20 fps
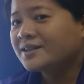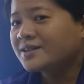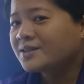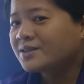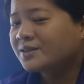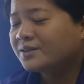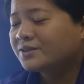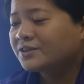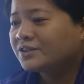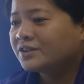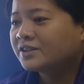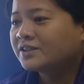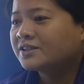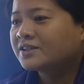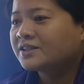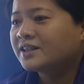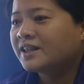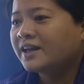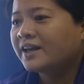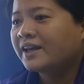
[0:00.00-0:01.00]
So
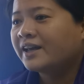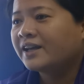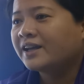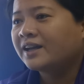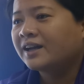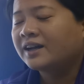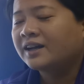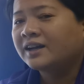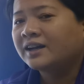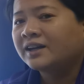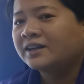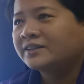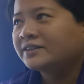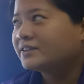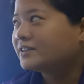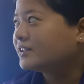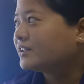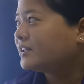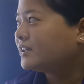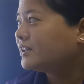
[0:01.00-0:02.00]
just like
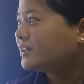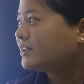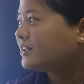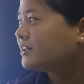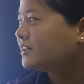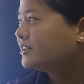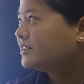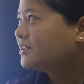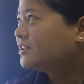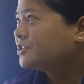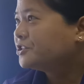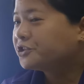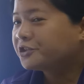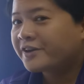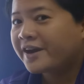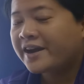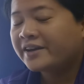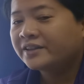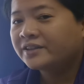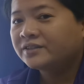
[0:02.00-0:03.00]
the
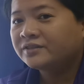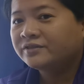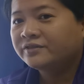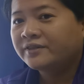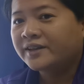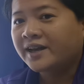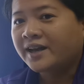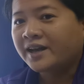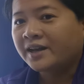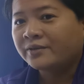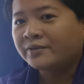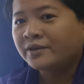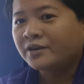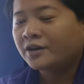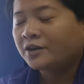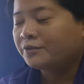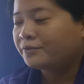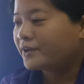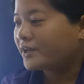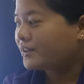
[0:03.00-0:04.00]
dragonfly, we
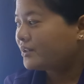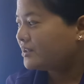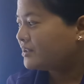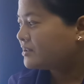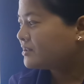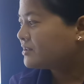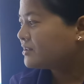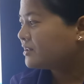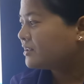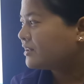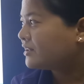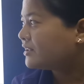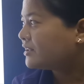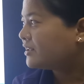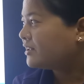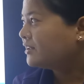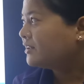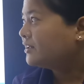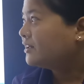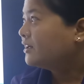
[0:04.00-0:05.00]
already
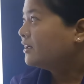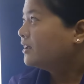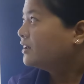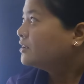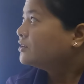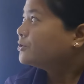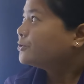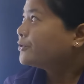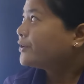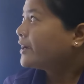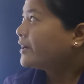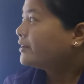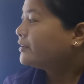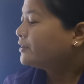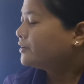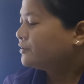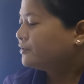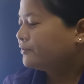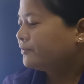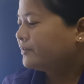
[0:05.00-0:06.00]
studied
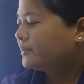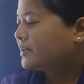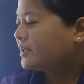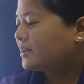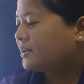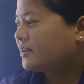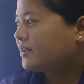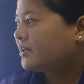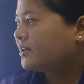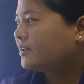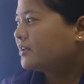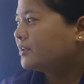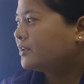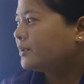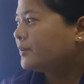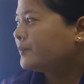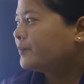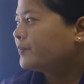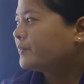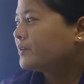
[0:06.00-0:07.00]

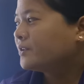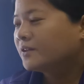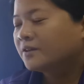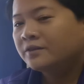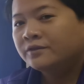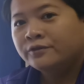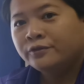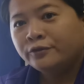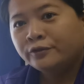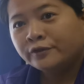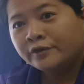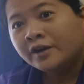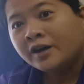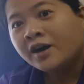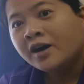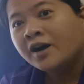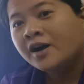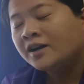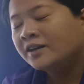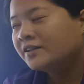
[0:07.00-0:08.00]
dragonfly,
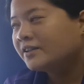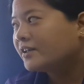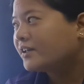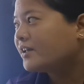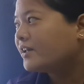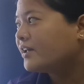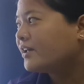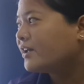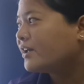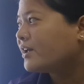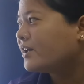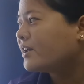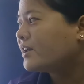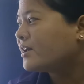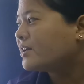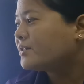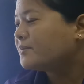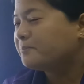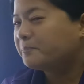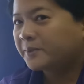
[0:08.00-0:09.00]
frog,
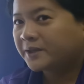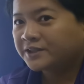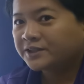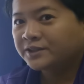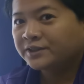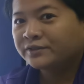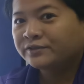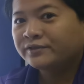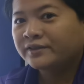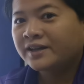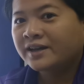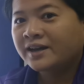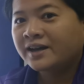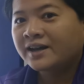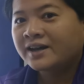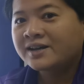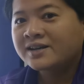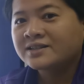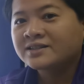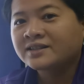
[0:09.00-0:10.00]
and
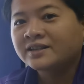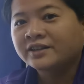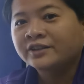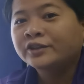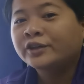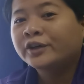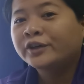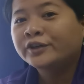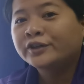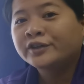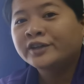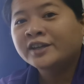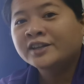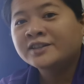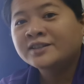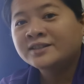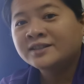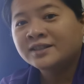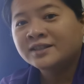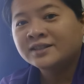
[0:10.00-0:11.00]
butterflies, and other
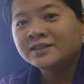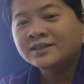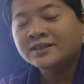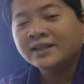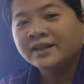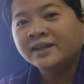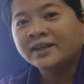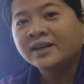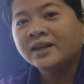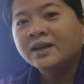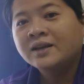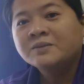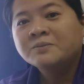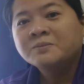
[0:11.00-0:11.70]
insects like